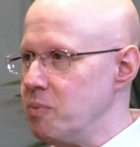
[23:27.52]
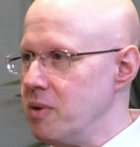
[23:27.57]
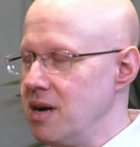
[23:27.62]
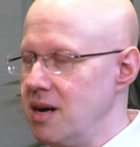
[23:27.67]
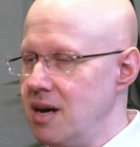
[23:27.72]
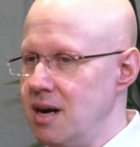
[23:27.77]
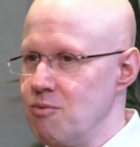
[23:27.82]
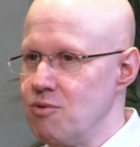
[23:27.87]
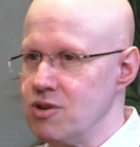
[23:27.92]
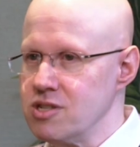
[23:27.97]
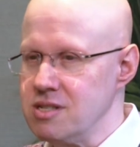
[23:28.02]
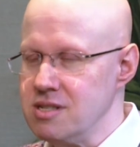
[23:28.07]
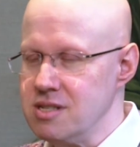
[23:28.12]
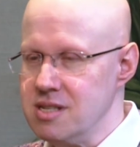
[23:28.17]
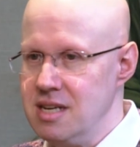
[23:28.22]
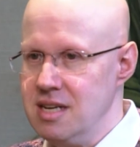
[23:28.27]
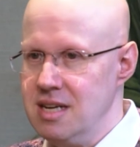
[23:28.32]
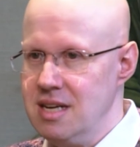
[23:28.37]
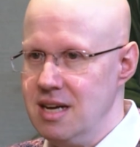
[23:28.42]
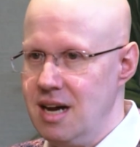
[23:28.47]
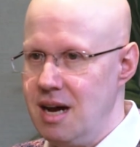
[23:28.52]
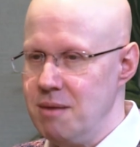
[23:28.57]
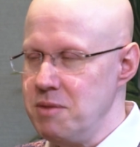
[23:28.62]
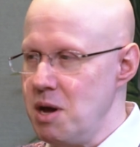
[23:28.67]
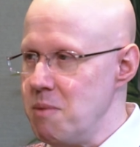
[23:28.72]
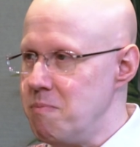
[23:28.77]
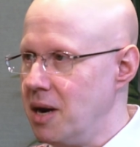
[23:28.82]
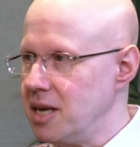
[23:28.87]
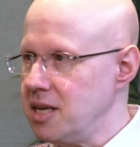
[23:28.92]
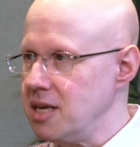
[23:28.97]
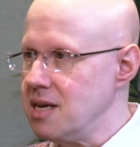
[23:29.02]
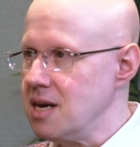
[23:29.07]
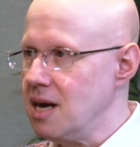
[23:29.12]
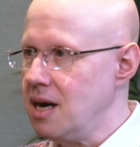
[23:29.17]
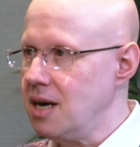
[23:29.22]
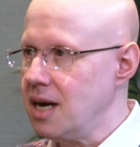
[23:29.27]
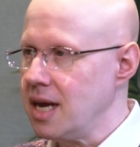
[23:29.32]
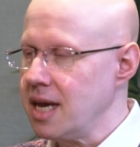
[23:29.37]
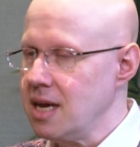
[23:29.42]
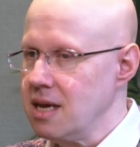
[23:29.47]
but I'm no Buddy
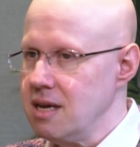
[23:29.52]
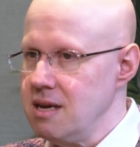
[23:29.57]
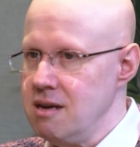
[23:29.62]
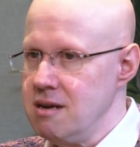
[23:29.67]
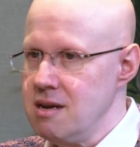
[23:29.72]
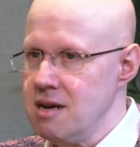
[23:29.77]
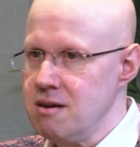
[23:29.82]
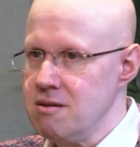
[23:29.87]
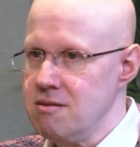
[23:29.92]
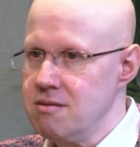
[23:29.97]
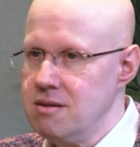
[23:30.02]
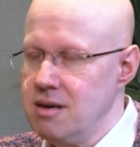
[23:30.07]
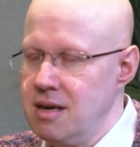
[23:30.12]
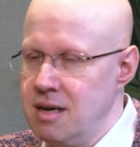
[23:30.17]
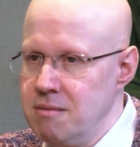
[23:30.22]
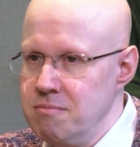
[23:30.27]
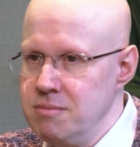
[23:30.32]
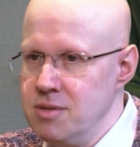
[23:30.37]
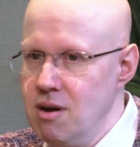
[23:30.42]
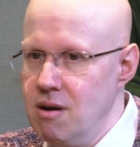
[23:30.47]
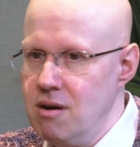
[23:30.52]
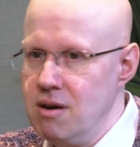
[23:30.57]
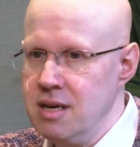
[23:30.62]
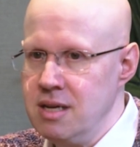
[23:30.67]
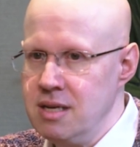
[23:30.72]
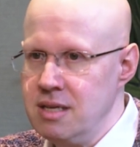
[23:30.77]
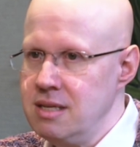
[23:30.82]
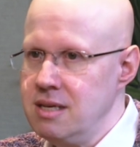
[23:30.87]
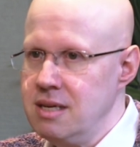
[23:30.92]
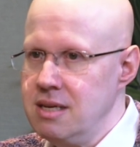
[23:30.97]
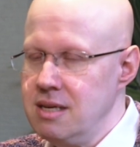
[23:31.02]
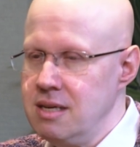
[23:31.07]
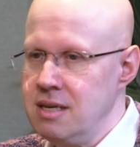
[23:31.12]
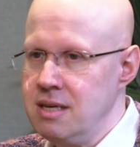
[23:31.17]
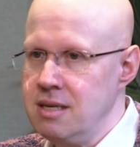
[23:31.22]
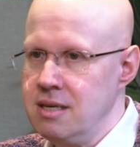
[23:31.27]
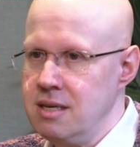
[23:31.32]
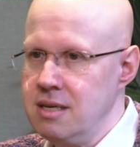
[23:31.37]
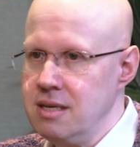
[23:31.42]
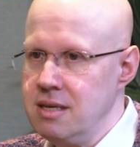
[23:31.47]
Guy. You know, I'm not
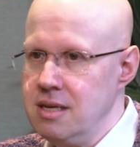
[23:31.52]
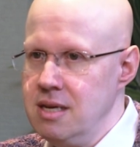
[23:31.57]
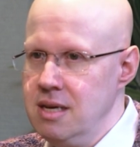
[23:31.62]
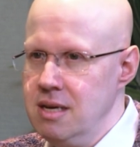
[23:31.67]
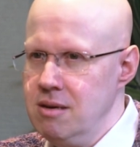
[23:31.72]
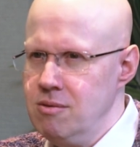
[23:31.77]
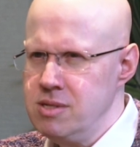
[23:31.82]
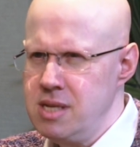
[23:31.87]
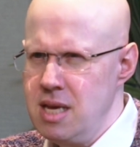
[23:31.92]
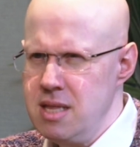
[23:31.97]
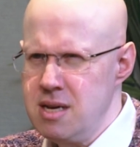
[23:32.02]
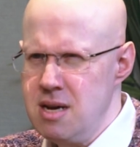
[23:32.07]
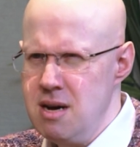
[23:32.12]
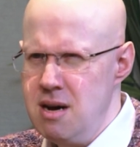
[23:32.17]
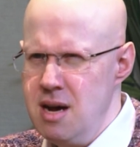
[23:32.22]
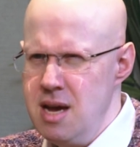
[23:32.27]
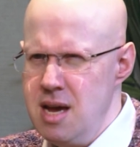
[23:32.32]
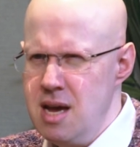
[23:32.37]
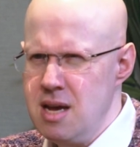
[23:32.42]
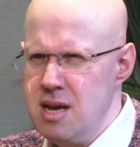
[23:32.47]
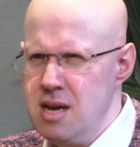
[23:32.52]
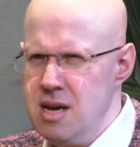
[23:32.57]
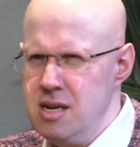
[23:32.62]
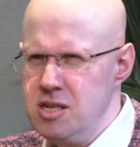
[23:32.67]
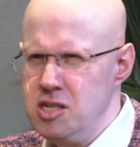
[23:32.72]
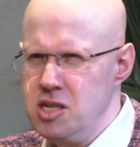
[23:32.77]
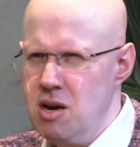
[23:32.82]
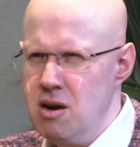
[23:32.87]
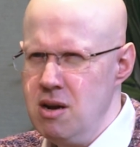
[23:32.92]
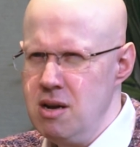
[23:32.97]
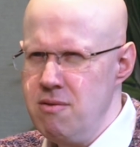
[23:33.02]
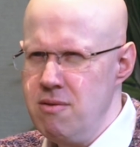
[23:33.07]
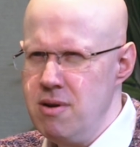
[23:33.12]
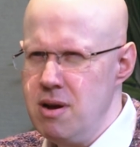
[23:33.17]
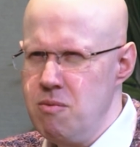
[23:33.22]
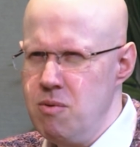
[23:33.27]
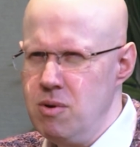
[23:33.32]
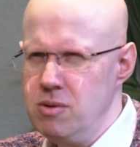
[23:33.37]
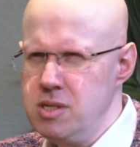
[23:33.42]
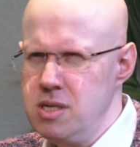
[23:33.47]
was that the guy? Charlie,
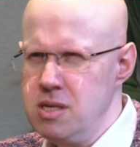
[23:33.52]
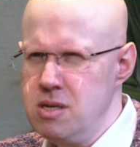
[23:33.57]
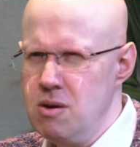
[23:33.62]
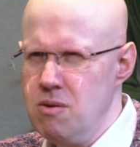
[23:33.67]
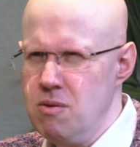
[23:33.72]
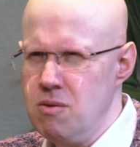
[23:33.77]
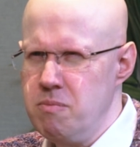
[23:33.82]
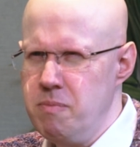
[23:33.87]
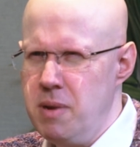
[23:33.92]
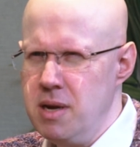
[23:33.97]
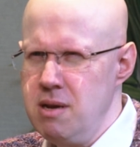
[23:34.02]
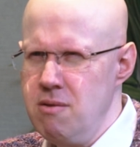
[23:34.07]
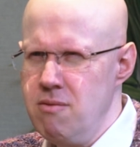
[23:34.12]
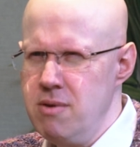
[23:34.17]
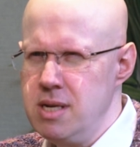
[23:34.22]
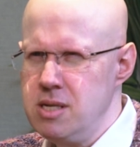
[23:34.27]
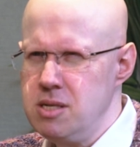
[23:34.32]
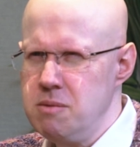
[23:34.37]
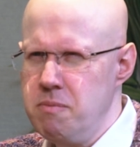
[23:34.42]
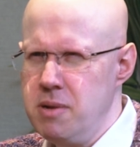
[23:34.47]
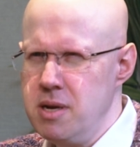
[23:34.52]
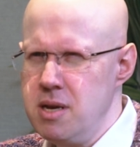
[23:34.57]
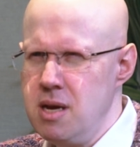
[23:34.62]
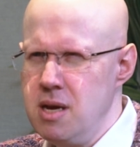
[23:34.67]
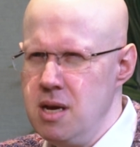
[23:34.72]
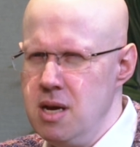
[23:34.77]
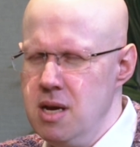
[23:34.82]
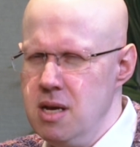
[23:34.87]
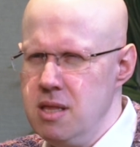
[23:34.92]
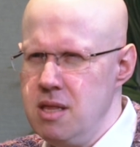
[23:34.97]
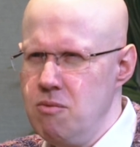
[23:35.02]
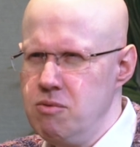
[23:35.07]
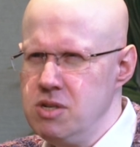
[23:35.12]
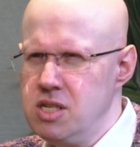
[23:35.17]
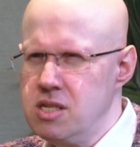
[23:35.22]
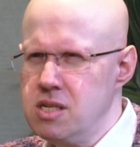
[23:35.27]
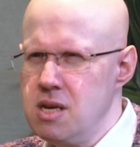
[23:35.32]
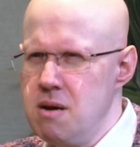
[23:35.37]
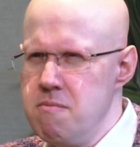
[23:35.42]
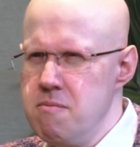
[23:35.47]
what's he called? Buddy Rich? Buddy. There was
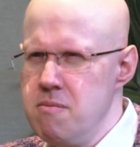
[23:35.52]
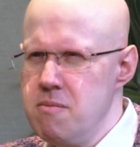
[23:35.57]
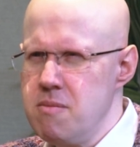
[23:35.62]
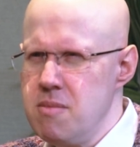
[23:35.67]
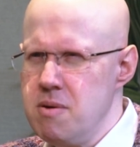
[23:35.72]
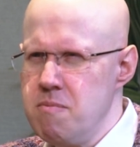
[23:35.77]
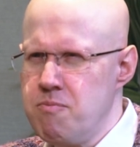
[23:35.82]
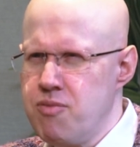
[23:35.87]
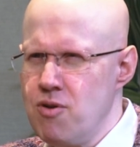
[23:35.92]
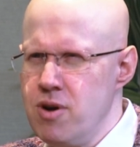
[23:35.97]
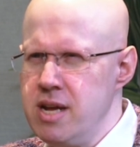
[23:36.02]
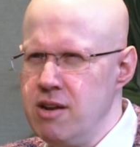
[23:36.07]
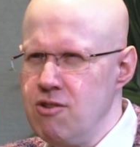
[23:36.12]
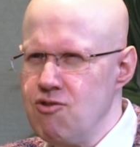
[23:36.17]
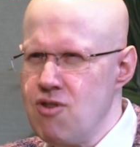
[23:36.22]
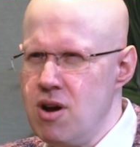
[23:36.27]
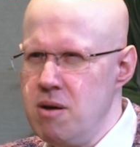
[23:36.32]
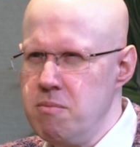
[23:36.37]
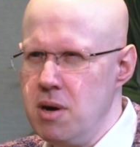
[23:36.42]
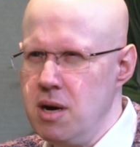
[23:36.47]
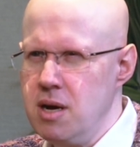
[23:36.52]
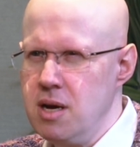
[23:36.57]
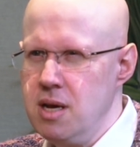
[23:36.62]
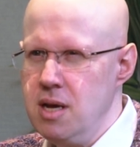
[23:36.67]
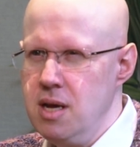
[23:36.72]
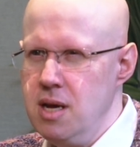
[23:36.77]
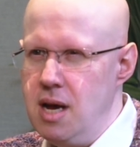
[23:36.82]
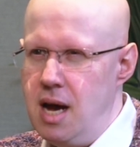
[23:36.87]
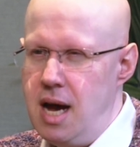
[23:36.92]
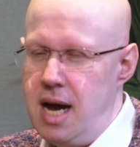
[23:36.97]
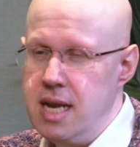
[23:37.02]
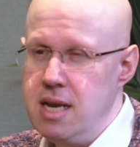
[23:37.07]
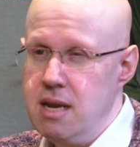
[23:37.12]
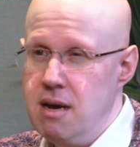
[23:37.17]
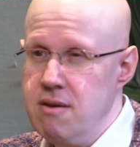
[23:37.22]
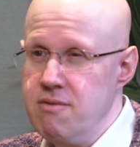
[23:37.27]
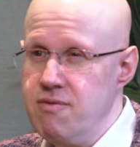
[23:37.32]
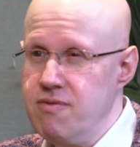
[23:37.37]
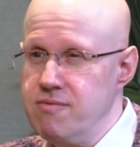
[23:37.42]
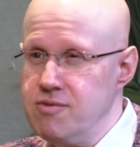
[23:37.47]
some brilliant drummer, and
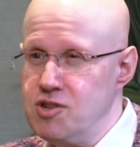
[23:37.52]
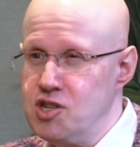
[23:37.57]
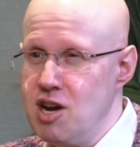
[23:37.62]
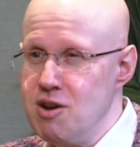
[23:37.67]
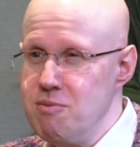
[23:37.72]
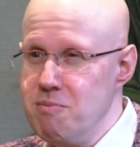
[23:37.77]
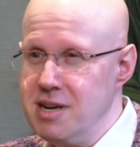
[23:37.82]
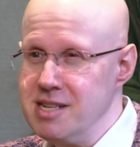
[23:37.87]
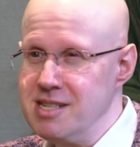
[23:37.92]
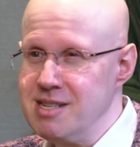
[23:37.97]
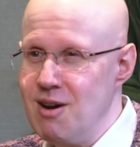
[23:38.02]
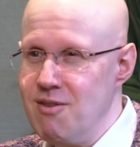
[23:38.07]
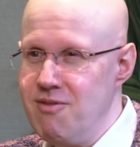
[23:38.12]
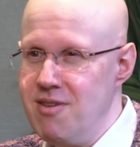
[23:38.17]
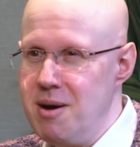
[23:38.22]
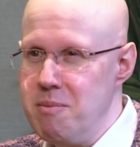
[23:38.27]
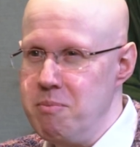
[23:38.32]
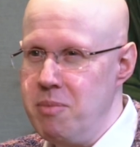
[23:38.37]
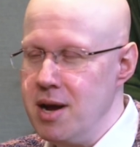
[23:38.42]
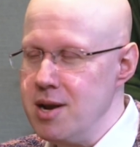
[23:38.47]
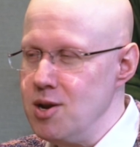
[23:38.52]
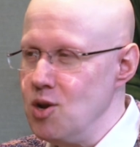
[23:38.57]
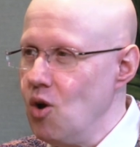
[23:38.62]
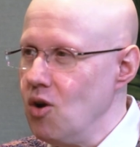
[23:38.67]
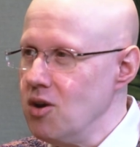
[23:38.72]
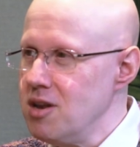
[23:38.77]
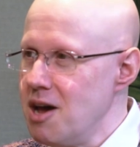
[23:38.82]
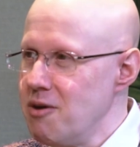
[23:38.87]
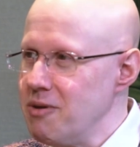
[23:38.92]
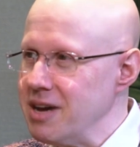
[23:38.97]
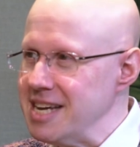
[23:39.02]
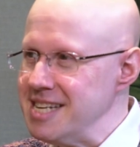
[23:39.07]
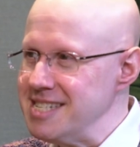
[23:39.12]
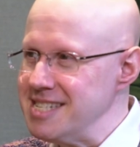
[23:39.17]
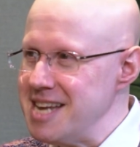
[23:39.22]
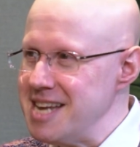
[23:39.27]
I've shown myself up by not knowing his